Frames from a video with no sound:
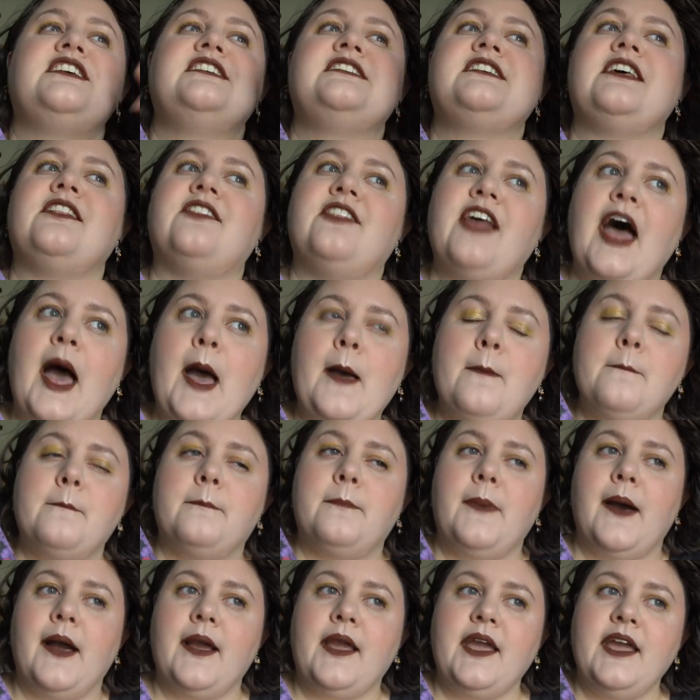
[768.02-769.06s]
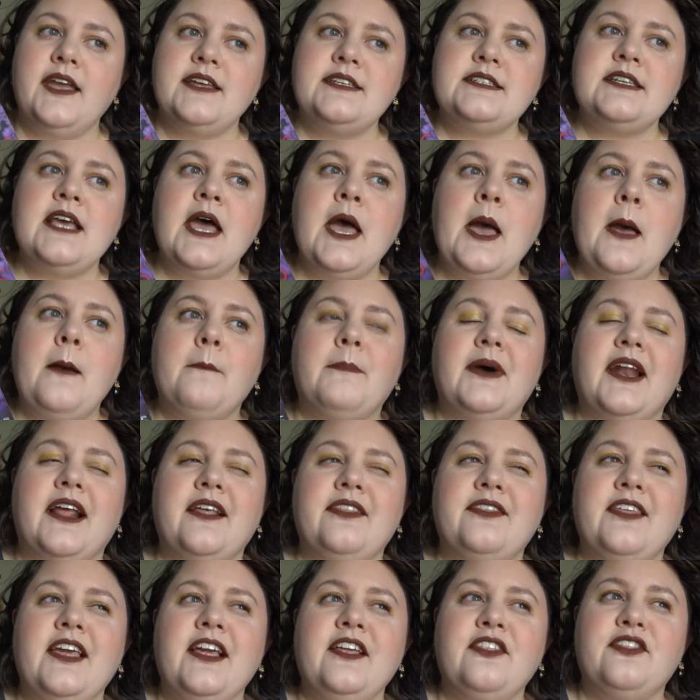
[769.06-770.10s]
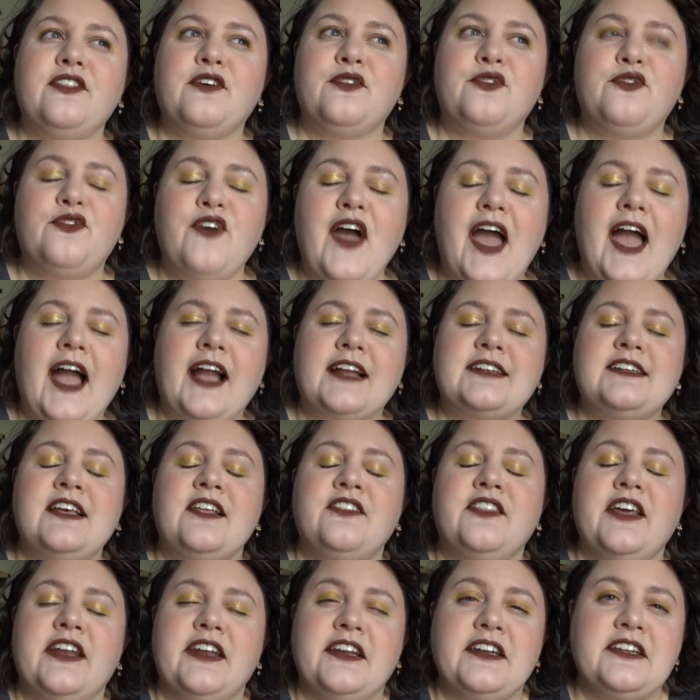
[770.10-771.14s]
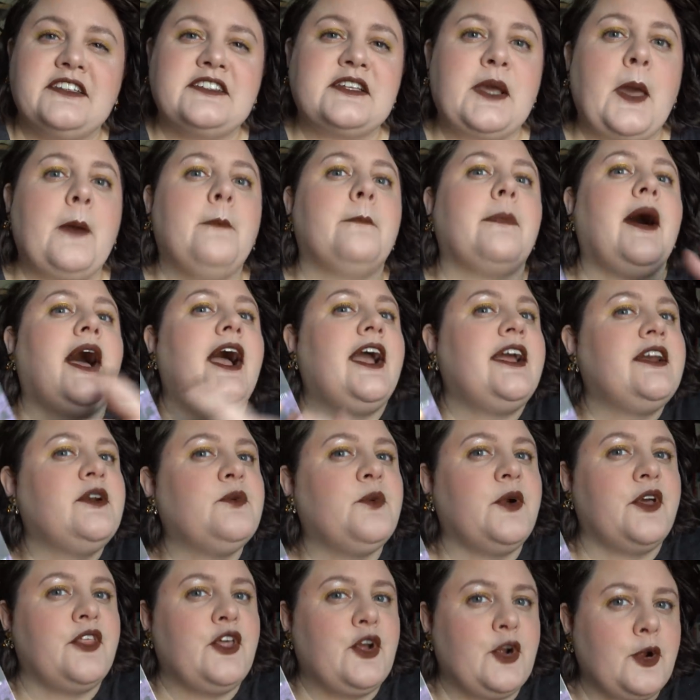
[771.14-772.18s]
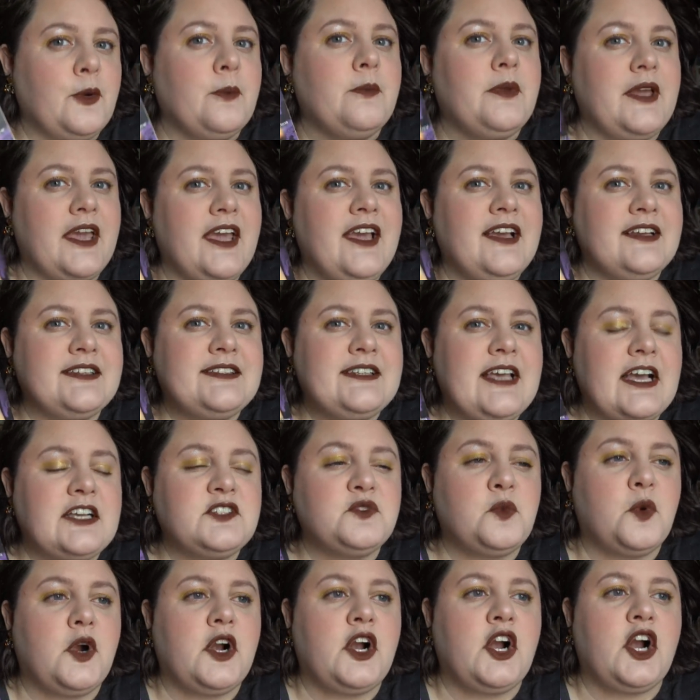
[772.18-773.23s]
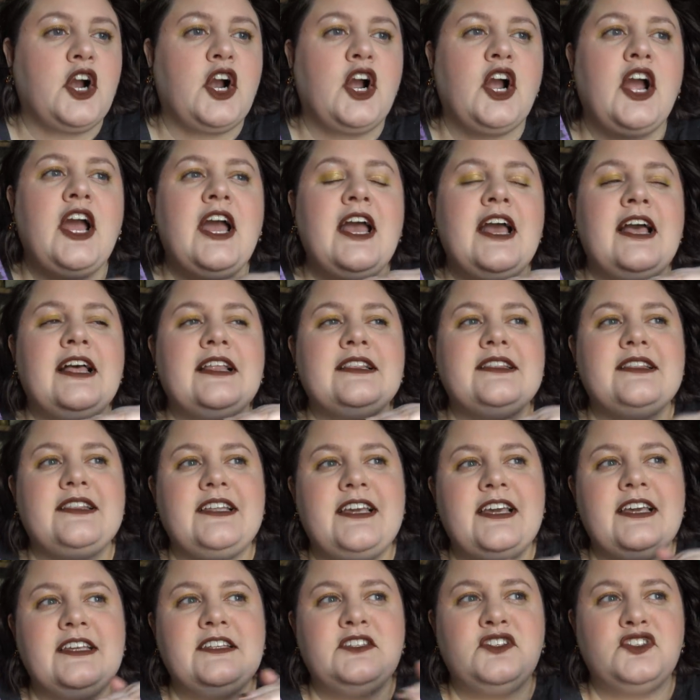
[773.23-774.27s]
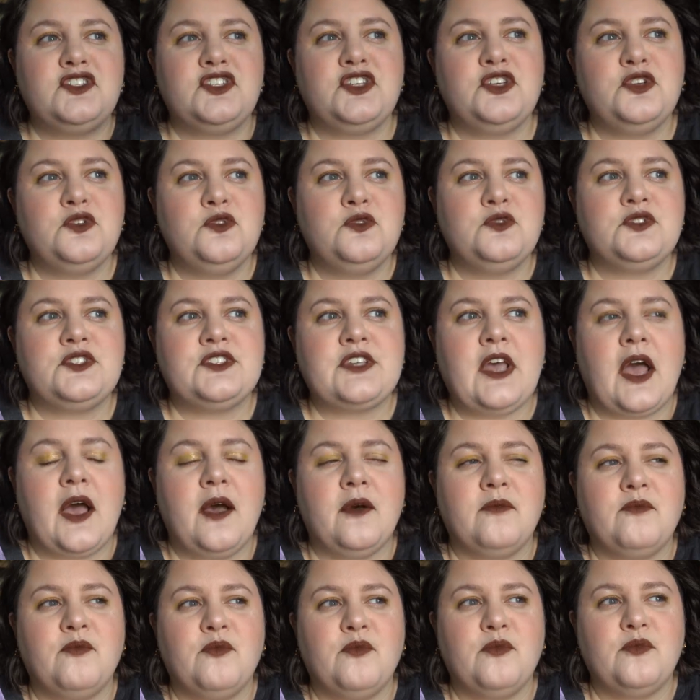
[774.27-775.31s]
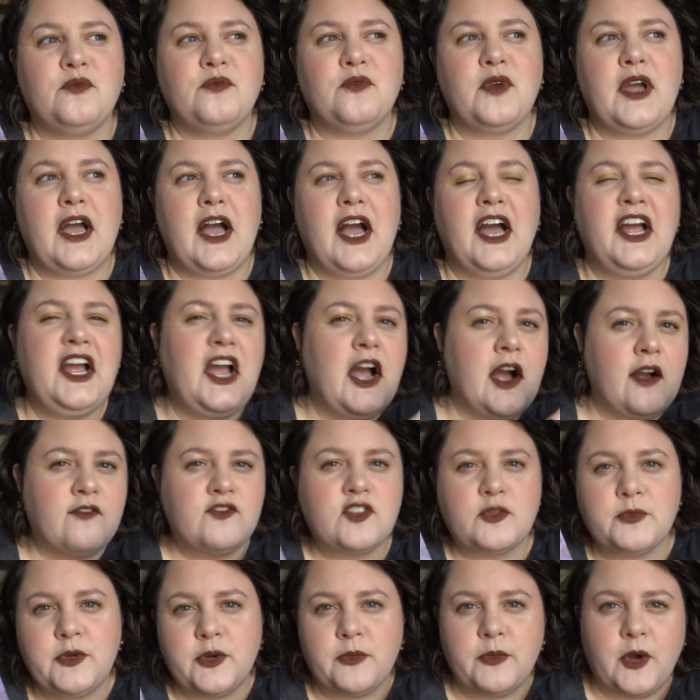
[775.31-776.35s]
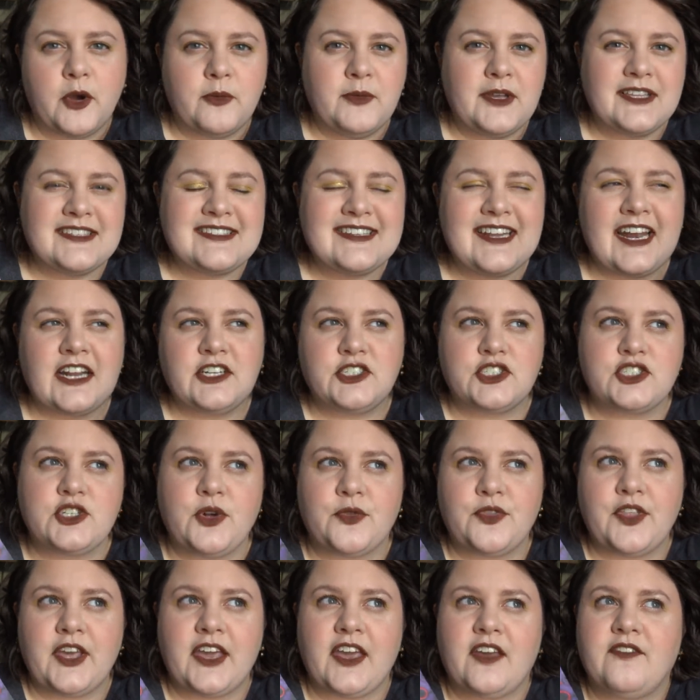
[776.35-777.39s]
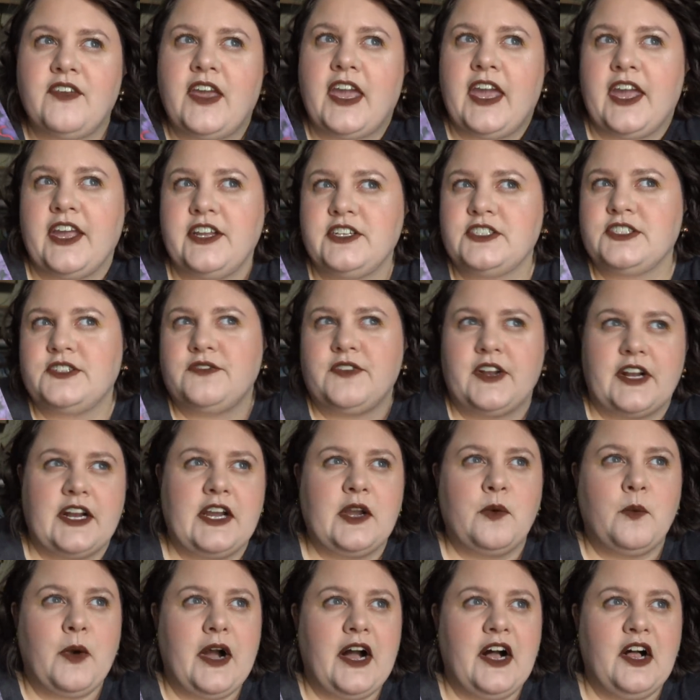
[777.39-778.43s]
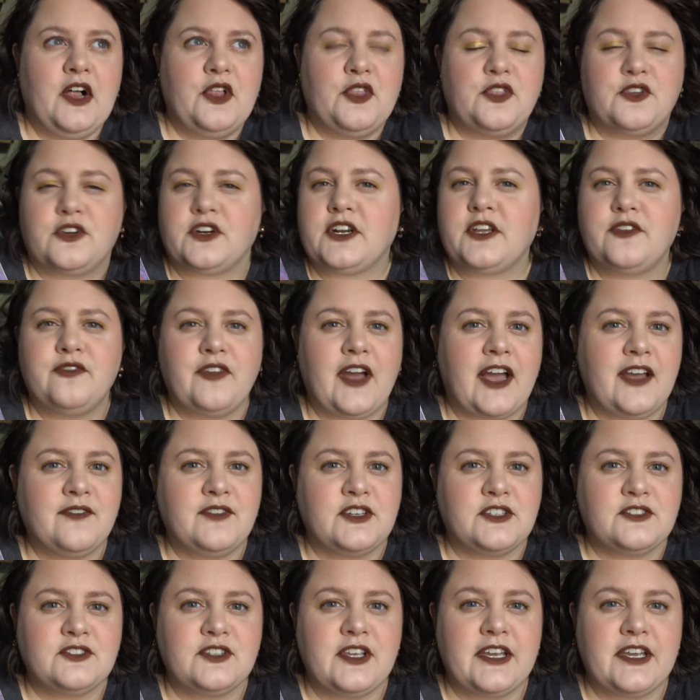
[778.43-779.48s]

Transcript: into that bucket. But I think the fact that it is combined with her being a sex worker leads to some uncomfortable moments that I just don't think have aged very well 35 years